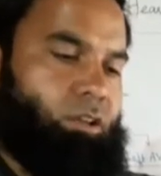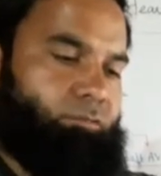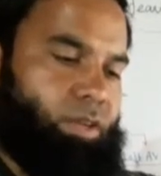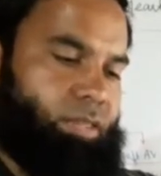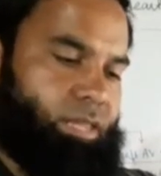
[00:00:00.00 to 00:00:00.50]

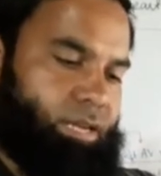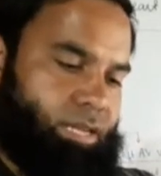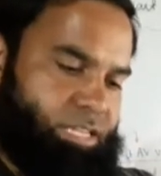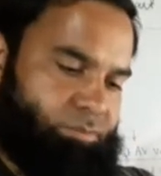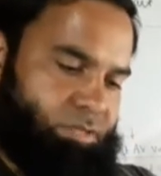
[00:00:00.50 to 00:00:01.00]
When their
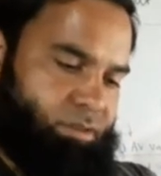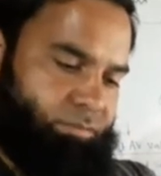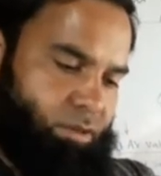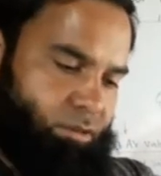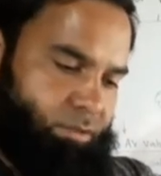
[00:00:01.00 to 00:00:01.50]
cusps are
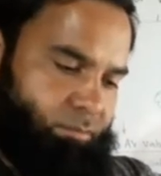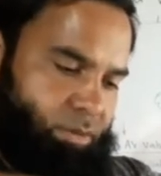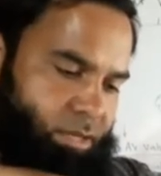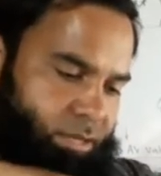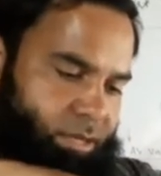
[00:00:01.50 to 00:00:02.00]
filled with the
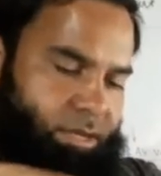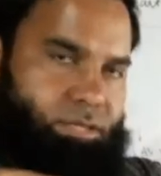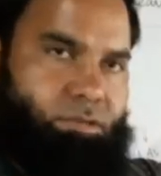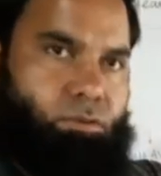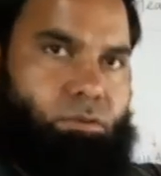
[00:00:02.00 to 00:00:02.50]
blood, they get
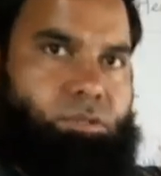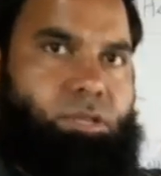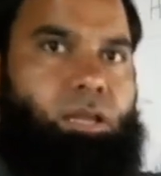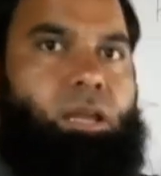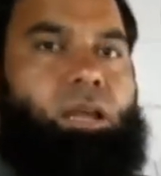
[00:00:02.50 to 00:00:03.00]

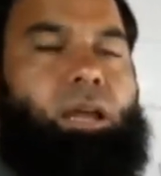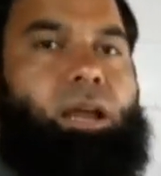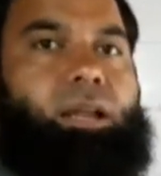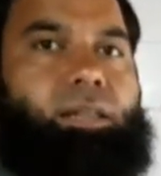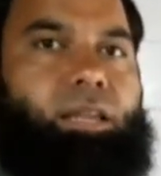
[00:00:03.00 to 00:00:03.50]
closed,
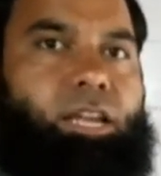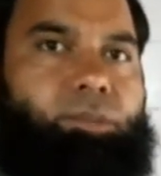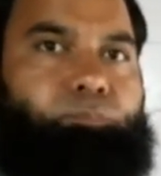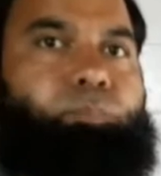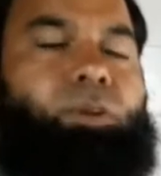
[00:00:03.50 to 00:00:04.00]
and
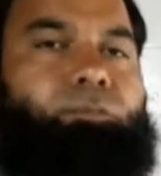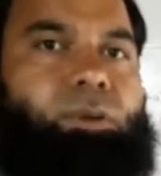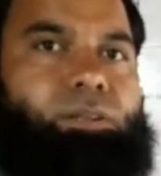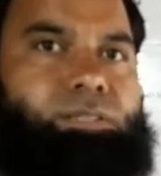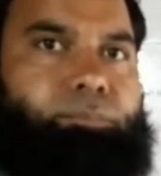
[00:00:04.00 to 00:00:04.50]
it
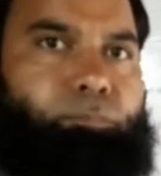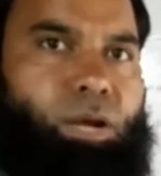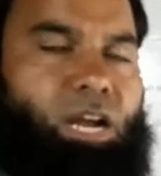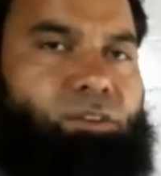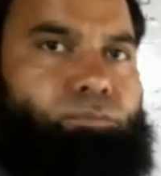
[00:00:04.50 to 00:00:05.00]
prevents the
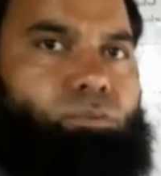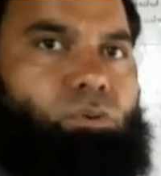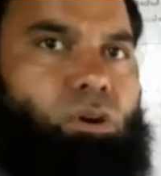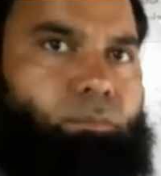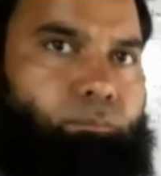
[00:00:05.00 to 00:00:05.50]
backflow
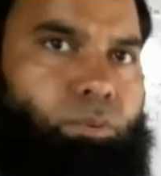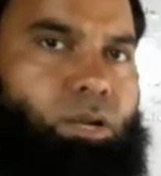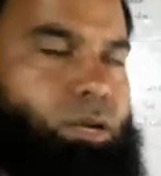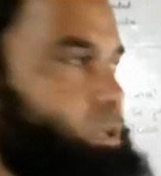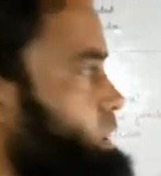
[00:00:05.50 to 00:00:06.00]
of
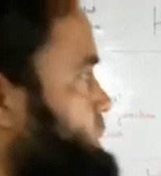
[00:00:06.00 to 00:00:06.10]
blood